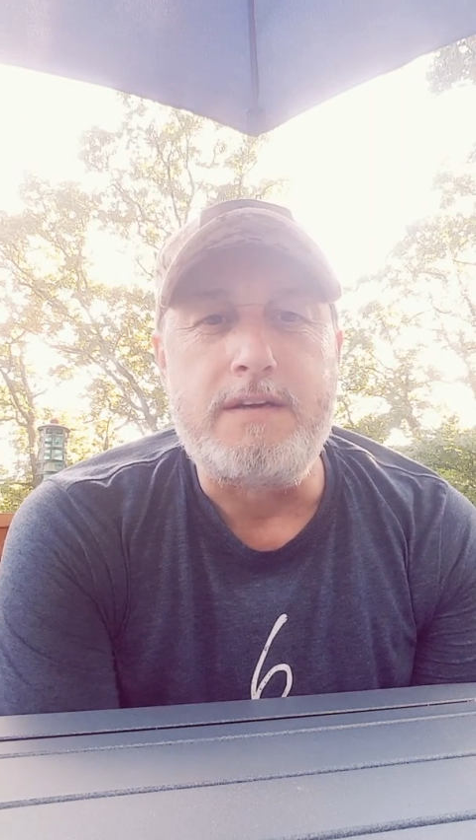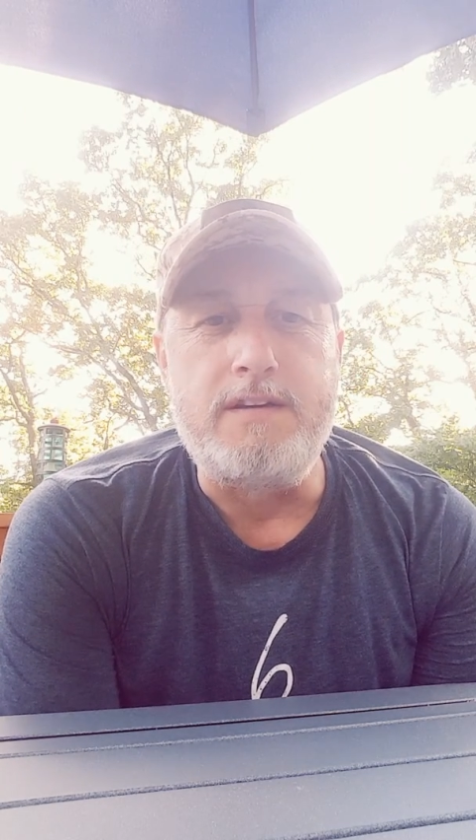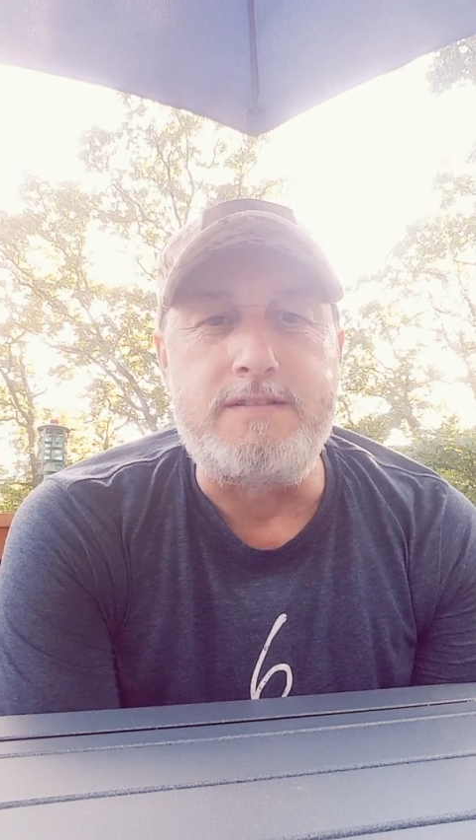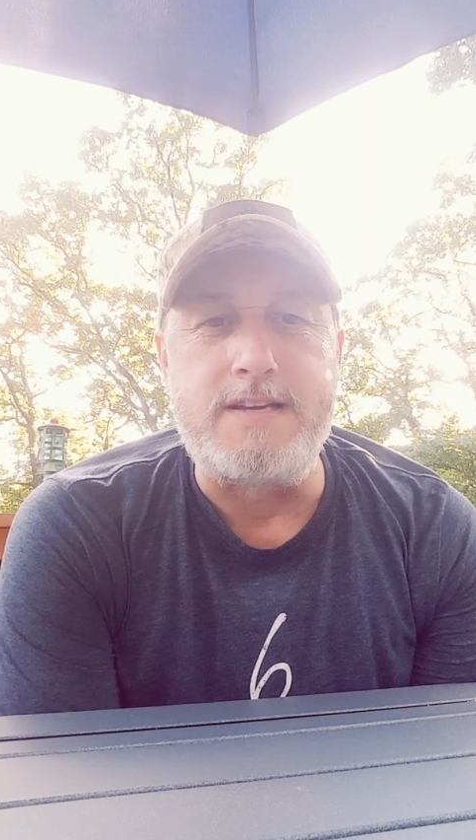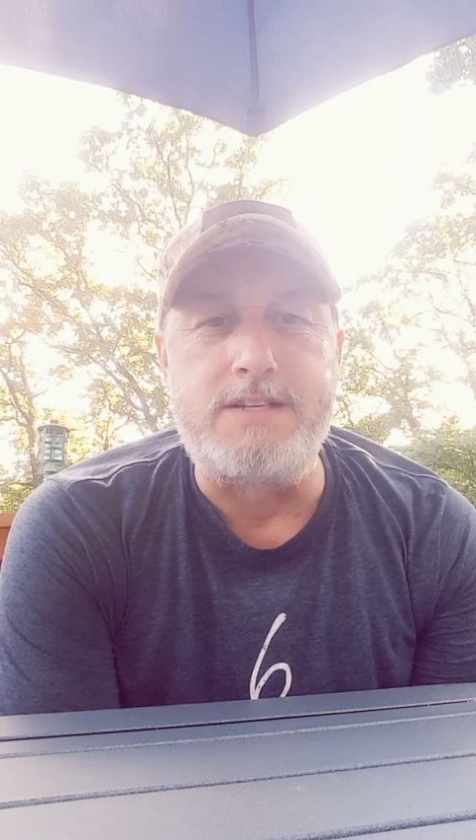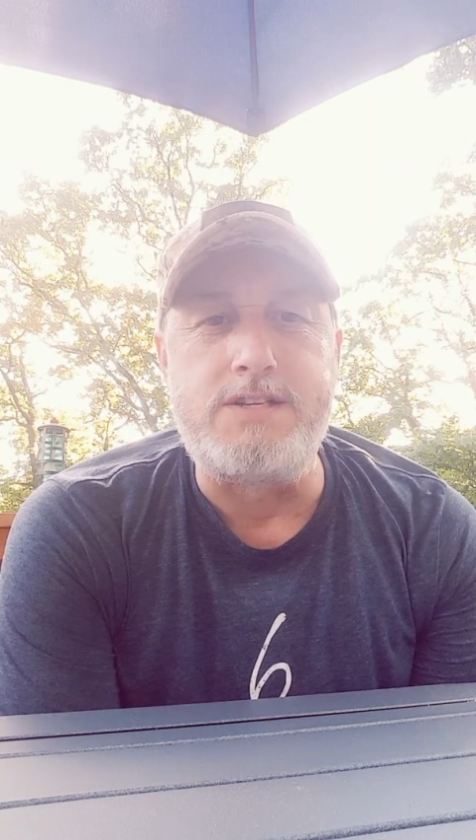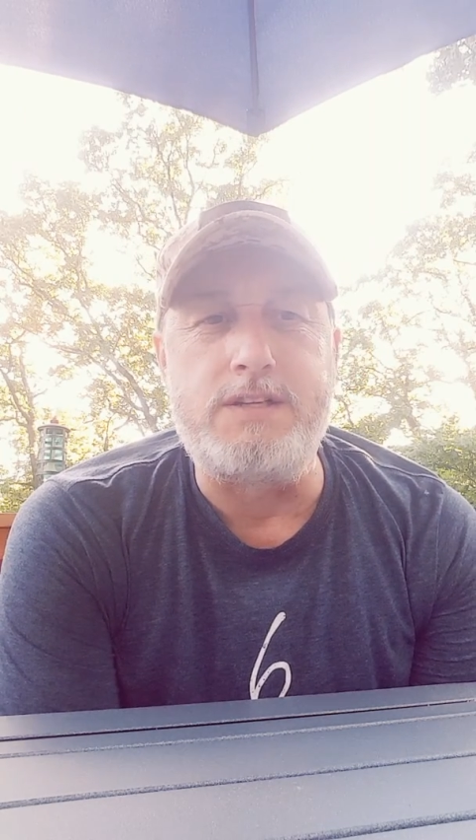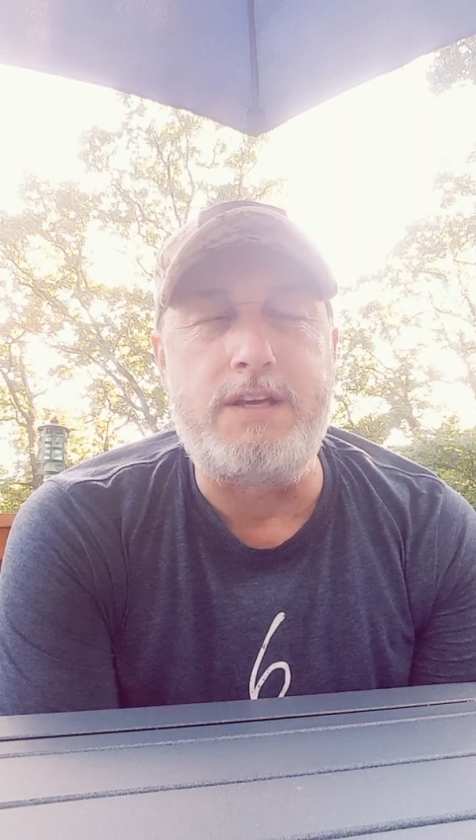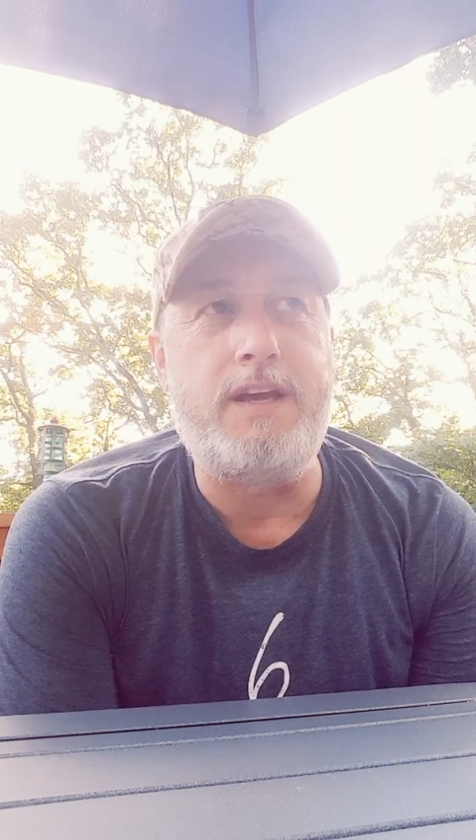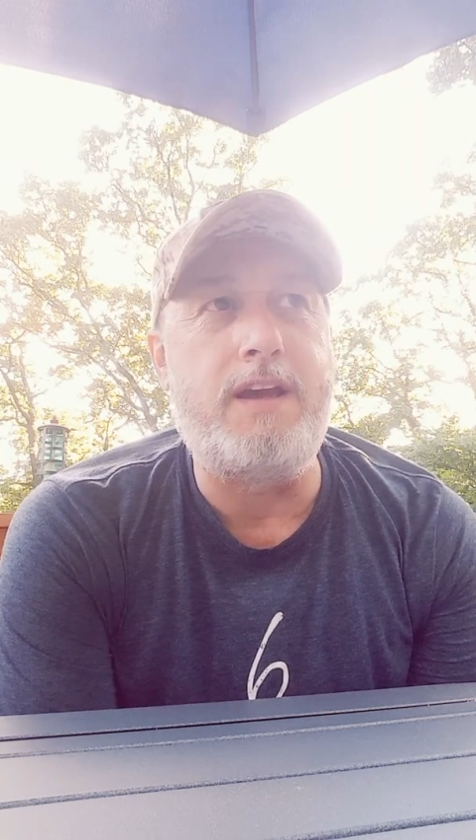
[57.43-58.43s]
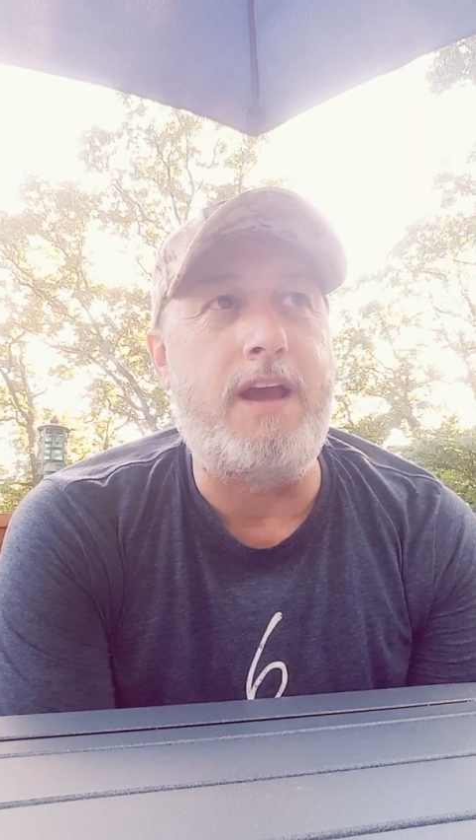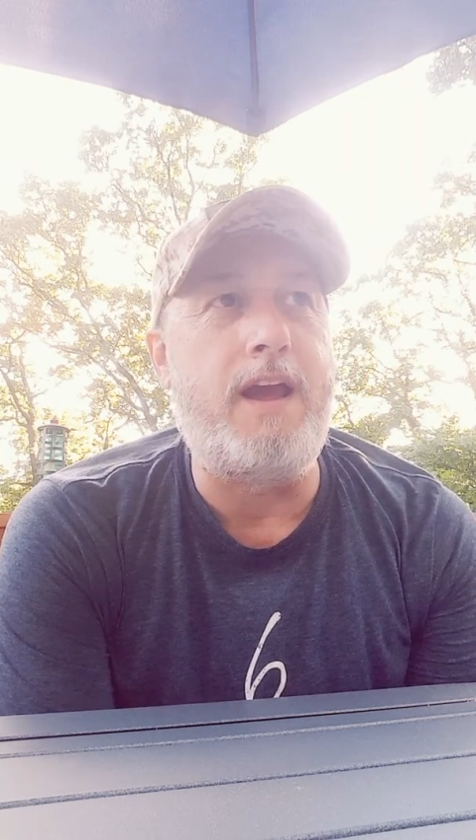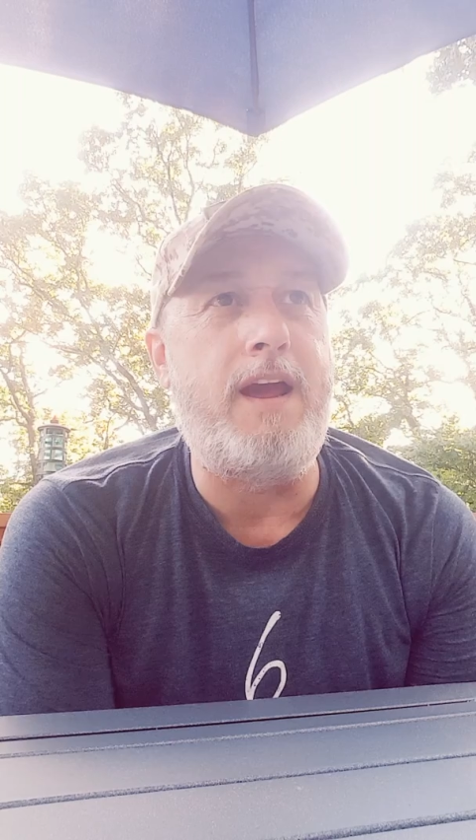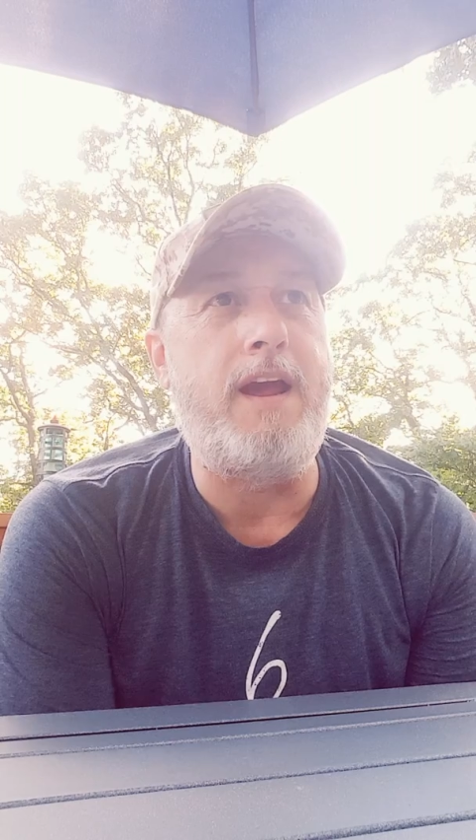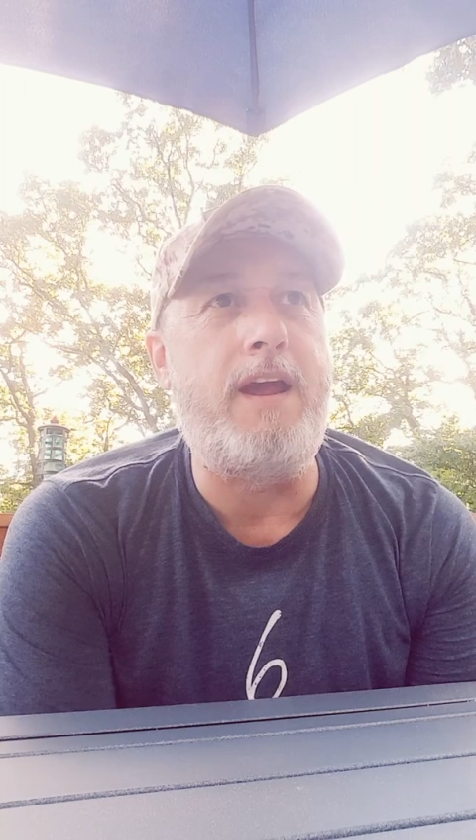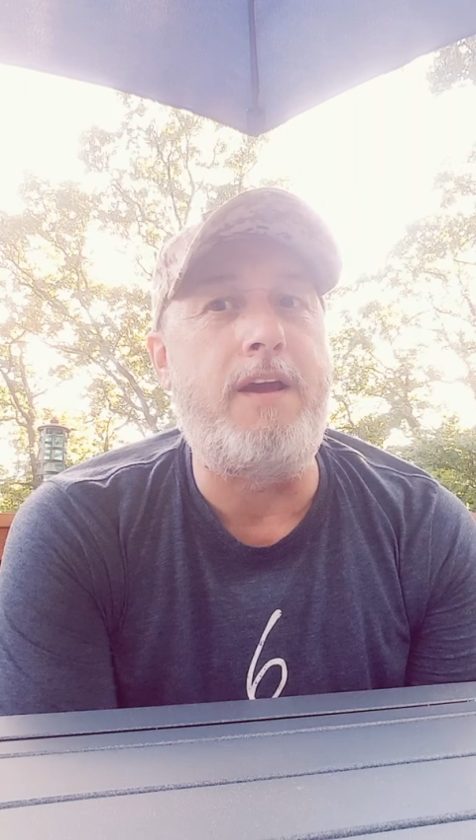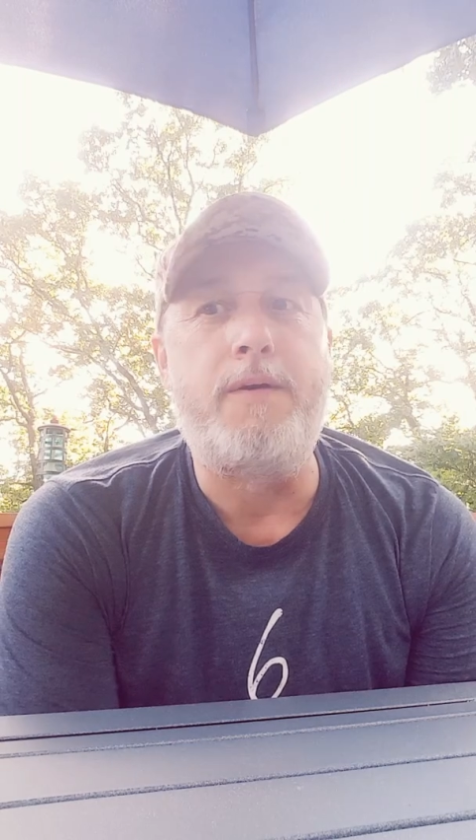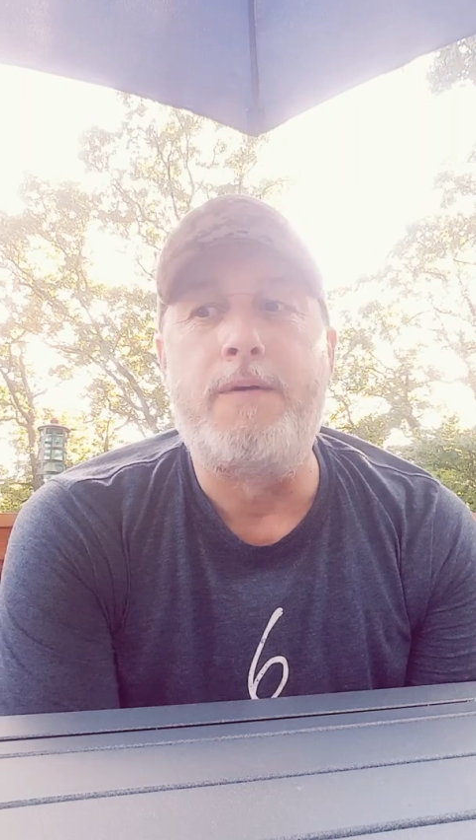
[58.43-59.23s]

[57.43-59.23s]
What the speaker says: essentially a